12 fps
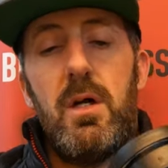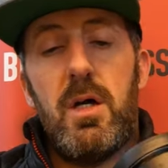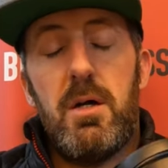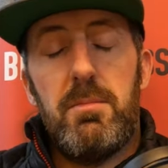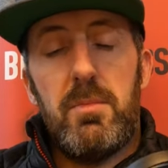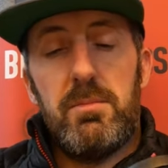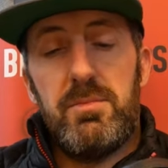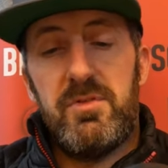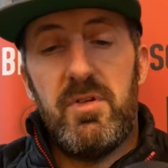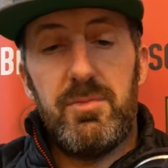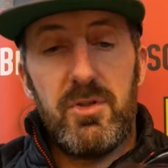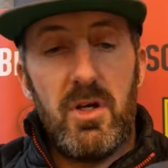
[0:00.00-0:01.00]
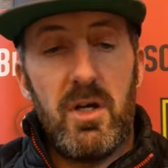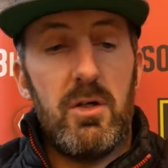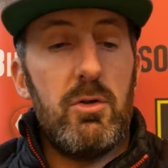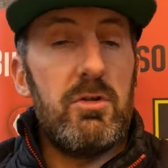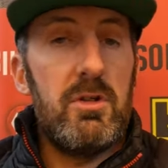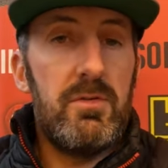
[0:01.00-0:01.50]
um, zip tie
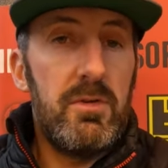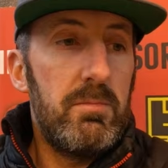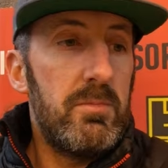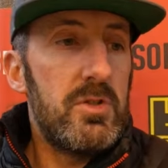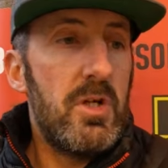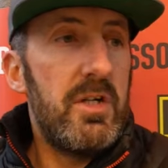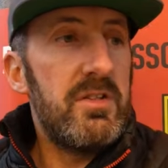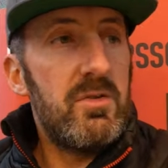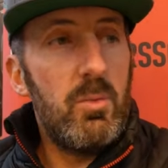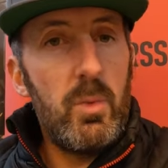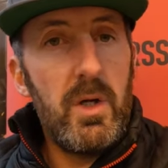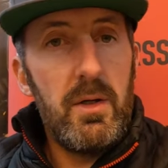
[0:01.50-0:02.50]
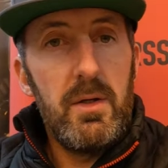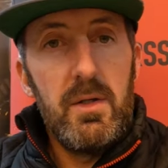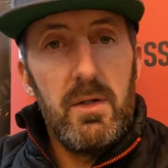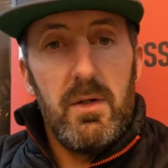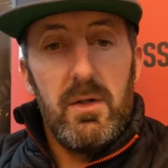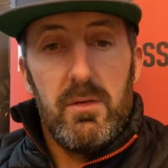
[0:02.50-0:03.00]
it or even tie it somewhere
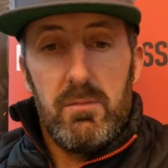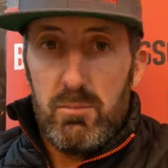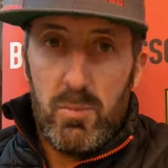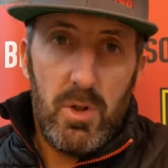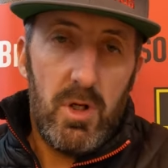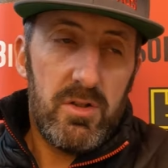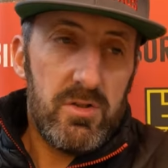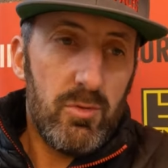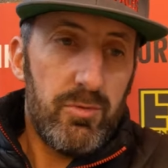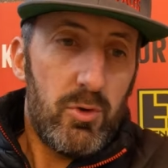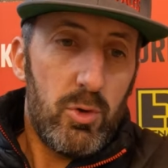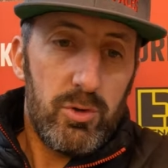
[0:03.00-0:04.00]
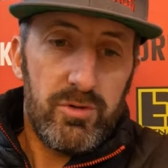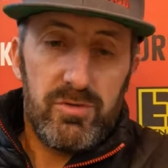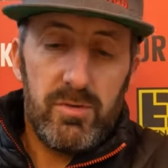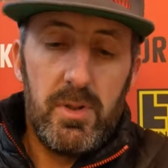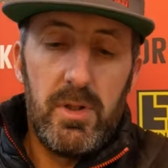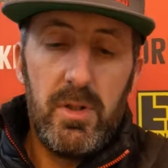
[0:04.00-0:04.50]
uh, to the
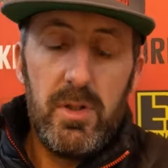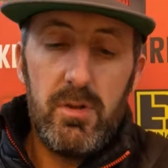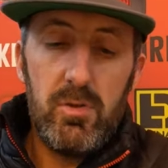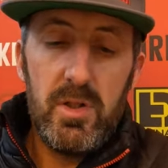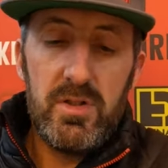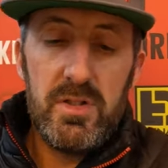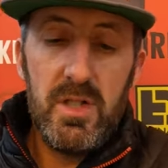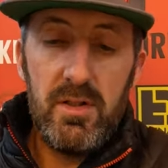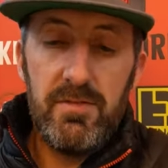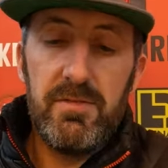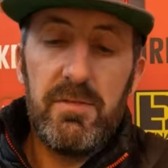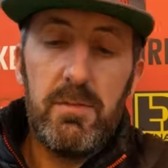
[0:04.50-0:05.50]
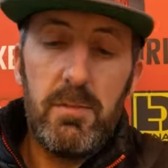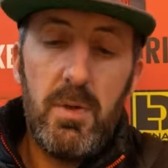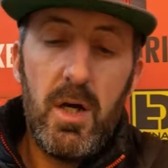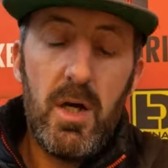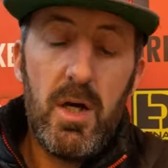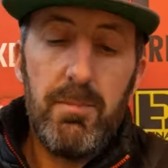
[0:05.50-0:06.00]
forks underneath,
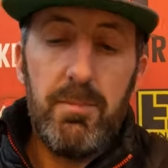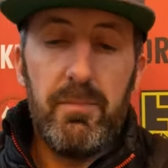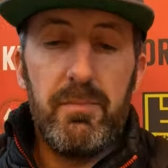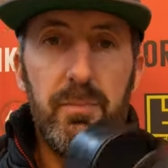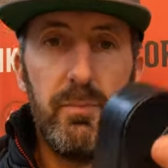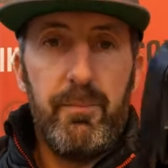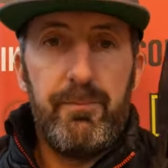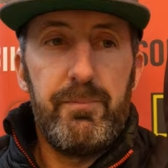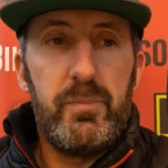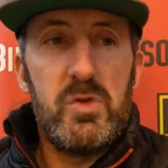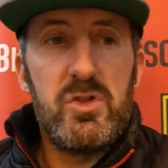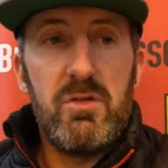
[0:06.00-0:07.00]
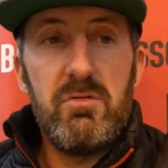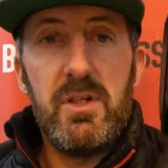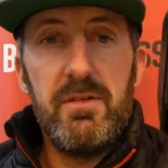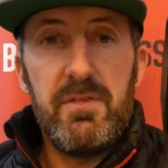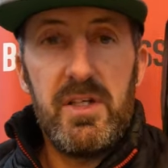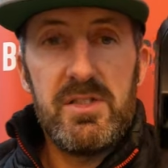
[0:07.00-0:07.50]
um,
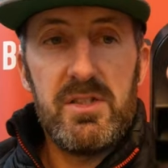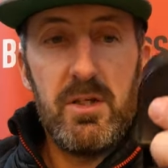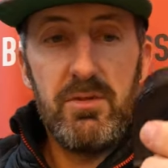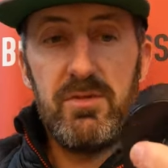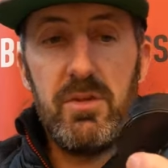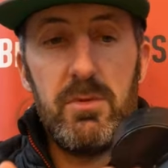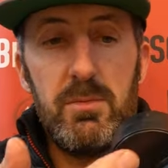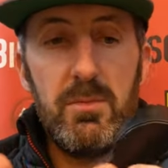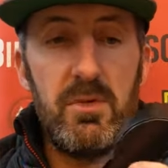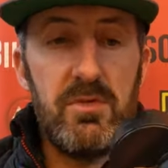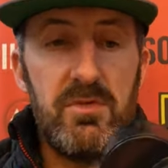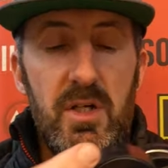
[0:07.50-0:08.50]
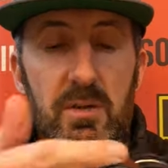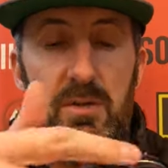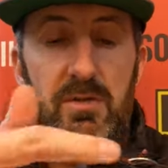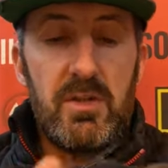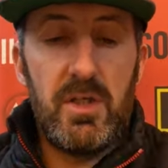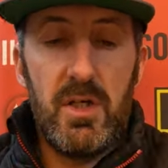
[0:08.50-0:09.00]
generally face down so the sound
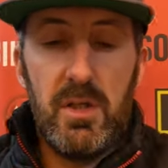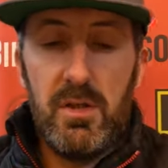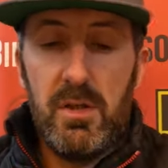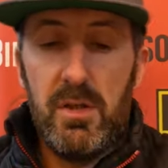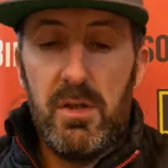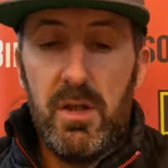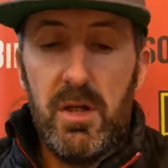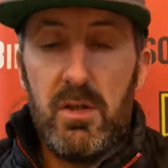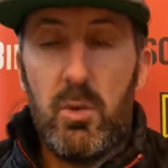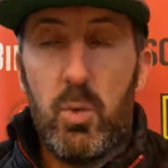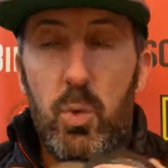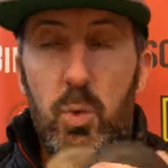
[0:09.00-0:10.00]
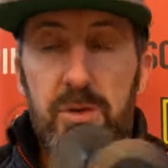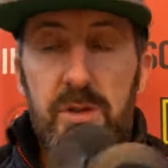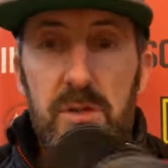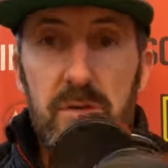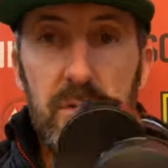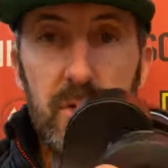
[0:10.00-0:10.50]
doesn't get in. Uh, the
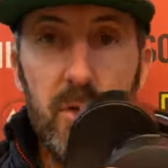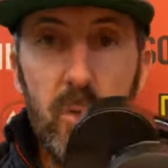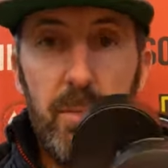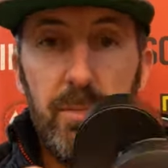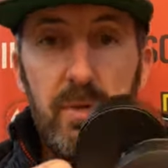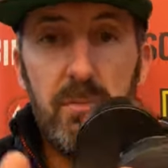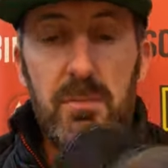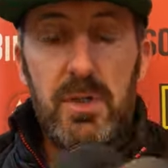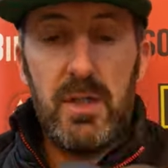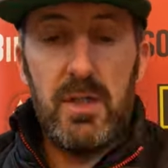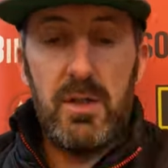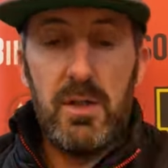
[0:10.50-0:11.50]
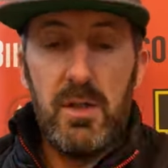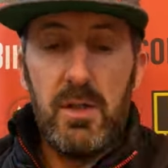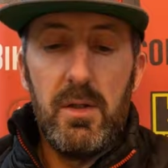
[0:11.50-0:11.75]
water don't go up and get in.